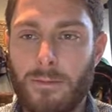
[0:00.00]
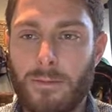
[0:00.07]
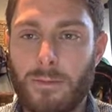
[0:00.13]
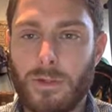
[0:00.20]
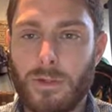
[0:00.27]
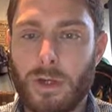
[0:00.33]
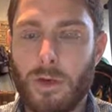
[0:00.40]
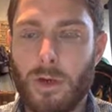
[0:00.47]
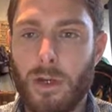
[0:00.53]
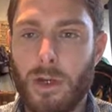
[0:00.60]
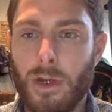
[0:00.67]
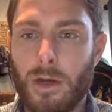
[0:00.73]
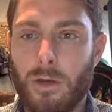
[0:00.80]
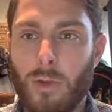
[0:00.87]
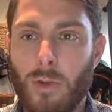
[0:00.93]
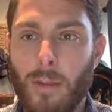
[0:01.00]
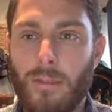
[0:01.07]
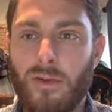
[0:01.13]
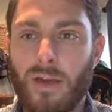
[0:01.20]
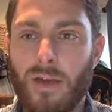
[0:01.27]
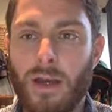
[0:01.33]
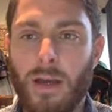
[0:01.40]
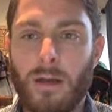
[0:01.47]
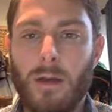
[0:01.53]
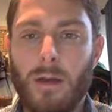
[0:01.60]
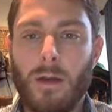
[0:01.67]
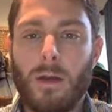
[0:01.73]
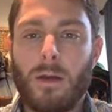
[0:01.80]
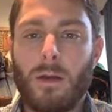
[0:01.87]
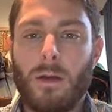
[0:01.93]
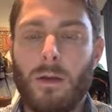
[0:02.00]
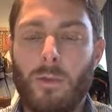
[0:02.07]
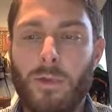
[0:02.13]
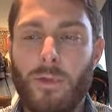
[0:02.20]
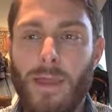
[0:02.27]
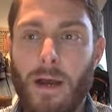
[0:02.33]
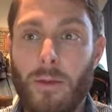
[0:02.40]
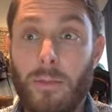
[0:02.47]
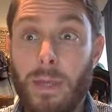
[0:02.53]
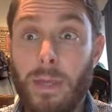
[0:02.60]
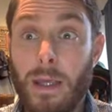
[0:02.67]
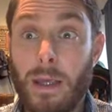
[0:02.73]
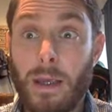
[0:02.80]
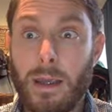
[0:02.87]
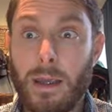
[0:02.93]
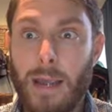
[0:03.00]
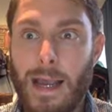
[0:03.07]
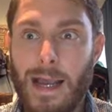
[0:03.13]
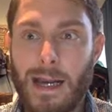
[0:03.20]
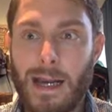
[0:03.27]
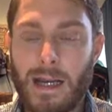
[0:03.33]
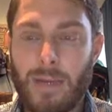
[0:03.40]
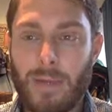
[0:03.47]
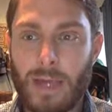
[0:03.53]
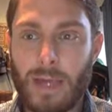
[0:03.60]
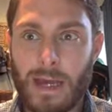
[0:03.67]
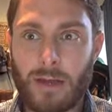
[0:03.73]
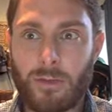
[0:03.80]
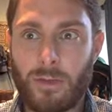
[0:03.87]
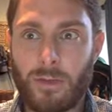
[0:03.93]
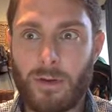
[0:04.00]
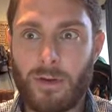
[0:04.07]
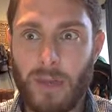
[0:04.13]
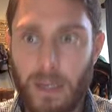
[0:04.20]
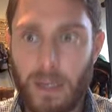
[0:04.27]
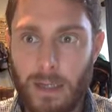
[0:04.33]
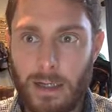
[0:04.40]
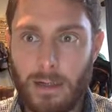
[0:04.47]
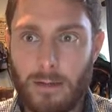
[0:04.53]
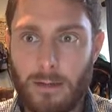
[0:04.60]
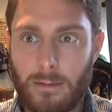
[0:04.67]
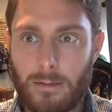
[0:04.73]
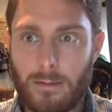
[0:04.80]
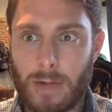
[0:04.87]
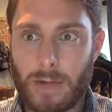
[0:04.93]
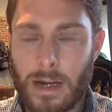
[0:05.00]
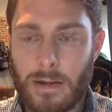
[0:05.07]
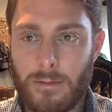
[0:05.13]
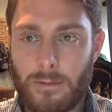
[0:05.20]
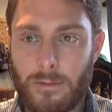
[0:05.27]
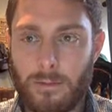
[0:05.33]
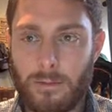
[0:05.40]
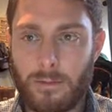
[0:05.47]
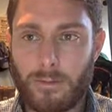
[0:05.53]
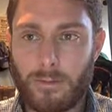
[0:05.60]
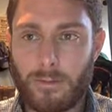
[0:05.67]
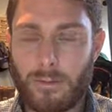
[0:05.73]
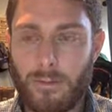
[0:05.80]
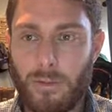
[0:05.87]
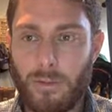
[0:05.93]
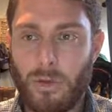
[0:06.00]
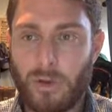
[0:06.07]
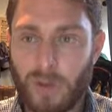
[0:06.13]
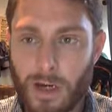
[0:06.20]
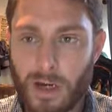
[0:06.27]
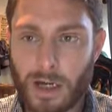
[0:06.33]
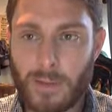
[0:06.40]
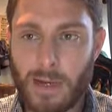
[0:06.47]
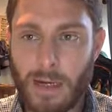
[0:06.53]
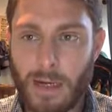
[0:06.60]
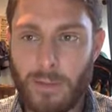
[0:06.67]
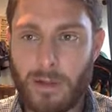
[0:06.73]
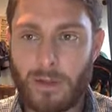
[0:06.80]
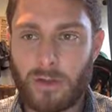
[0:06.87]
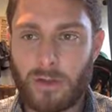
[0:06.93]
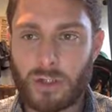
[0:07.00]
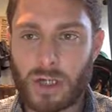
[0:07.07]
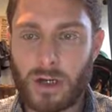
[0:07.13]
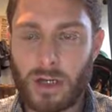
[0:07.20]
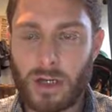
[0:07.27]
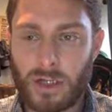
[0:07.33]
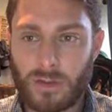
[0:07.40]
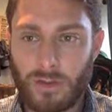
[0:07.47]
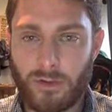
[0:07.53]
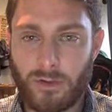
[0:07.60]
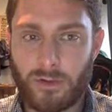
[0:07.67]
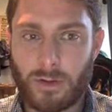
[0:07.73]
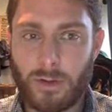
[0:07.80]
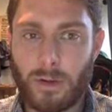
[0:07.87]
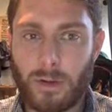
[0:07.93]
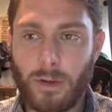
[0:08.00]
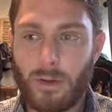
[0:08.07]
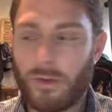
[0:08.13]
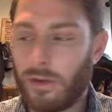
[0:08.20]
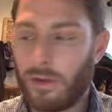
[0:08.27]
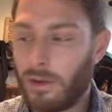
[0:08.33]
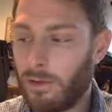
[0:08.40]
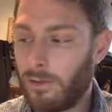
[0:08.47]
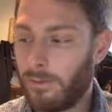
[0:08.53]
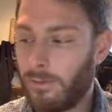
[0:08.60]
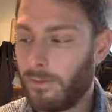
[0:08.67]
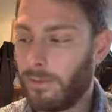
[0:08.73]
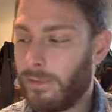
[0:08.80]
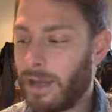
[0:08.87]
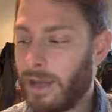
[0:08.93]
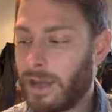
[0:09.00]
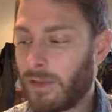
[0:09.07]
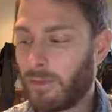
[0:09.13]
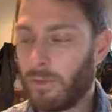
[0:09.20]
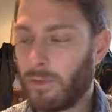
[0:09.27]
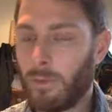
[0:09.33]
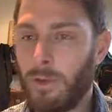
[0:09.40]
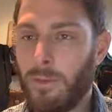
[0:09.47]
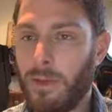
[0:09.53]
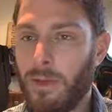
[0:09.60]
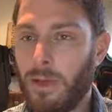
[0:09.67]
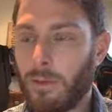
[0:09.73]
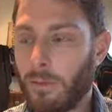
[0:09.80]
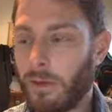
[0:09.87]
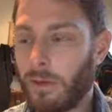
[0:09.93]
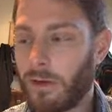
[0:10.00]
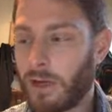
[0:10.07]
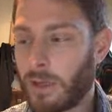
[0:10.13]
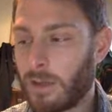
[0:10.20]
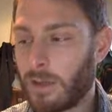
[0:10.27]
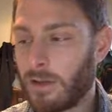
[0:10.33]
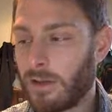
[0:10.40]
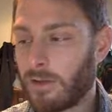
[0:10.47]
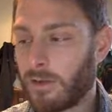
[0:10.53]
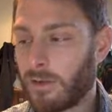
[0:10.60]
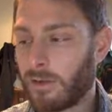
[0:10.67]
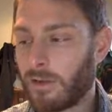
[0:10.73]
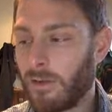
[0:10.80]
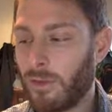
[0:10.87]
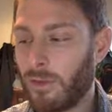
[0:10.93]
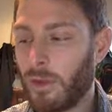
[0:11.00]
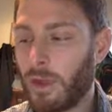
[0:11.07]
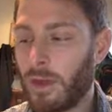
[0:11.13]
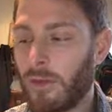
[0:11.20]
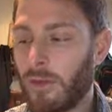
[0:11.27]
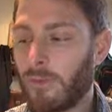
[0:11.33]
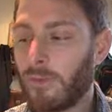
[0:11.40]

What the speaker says: coding or web design without being academic experts in it, right? You can talk about it because you're shared interest. So that's what we mean when we talk about discourse communities.